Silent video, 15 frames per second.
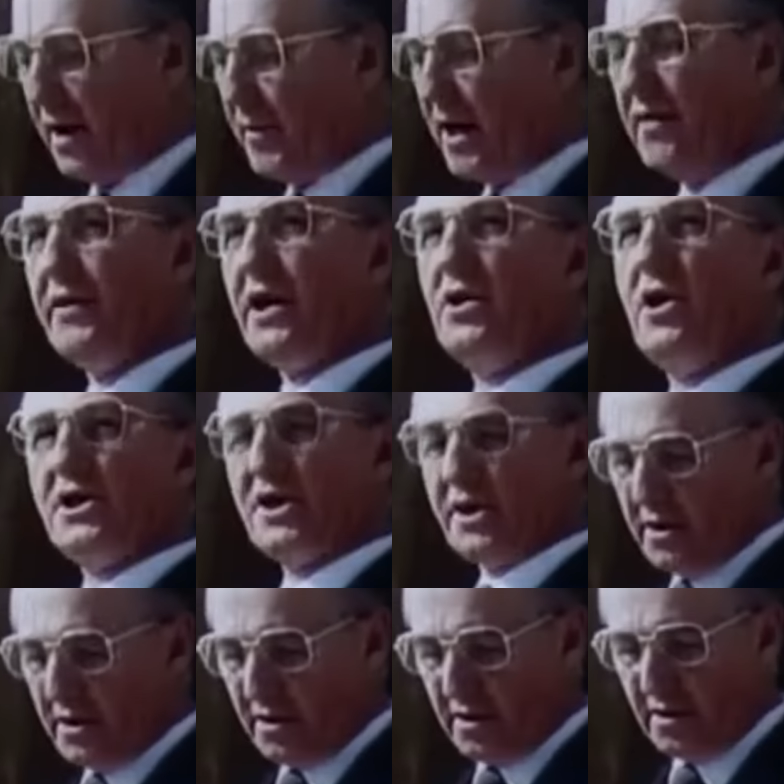be found
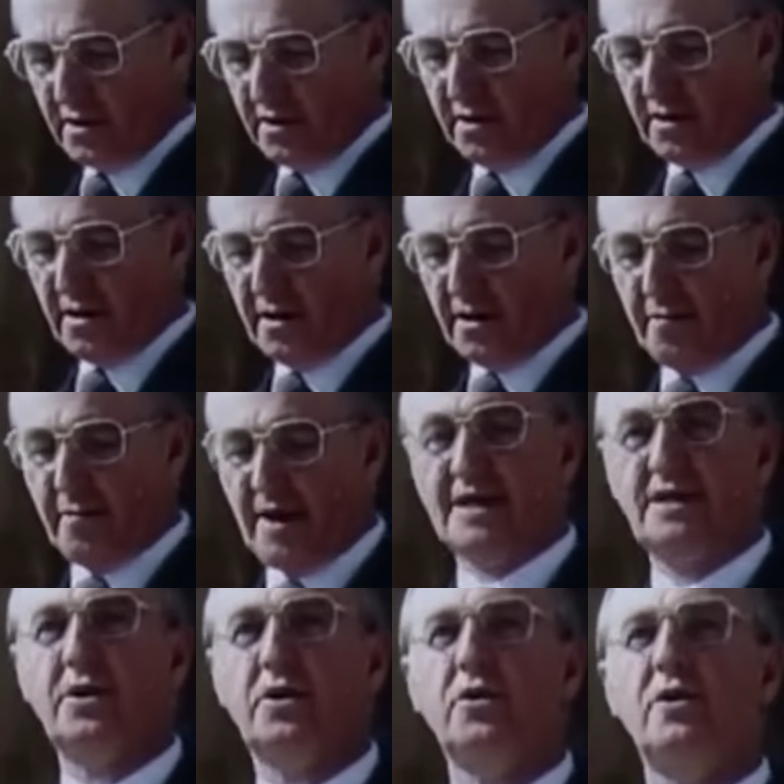everywhere, the
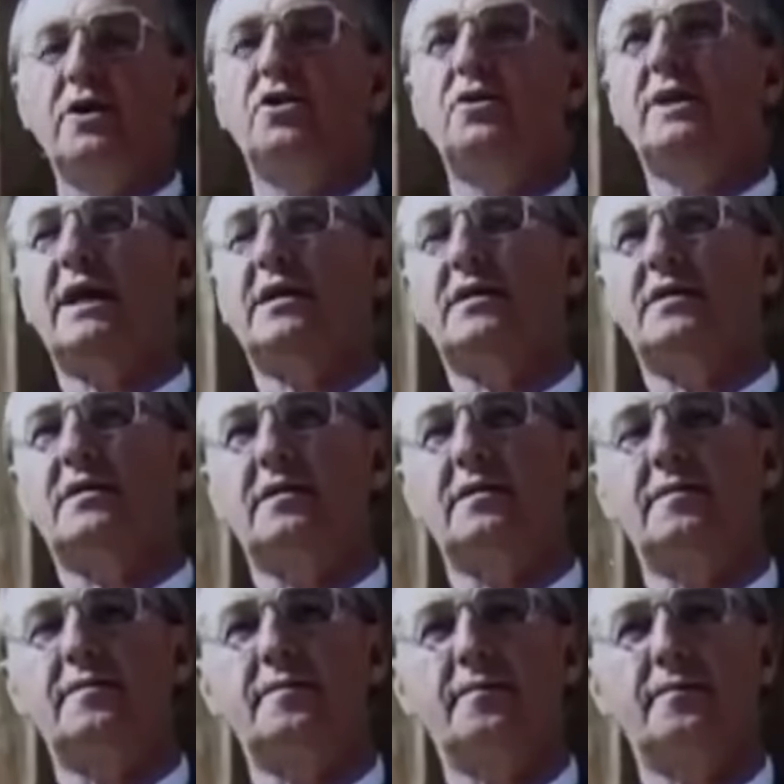representation in Hollywood films
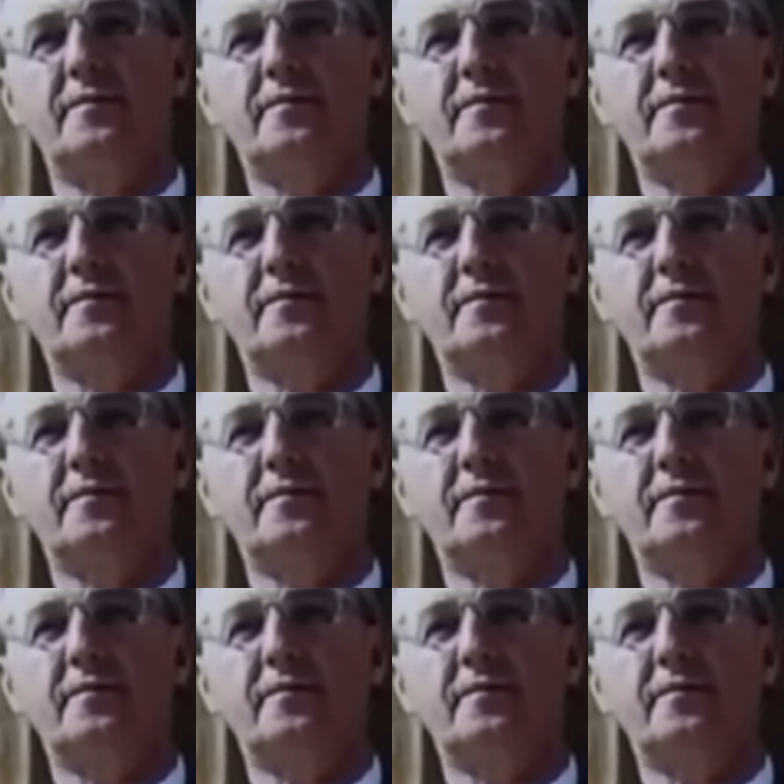hasn't helped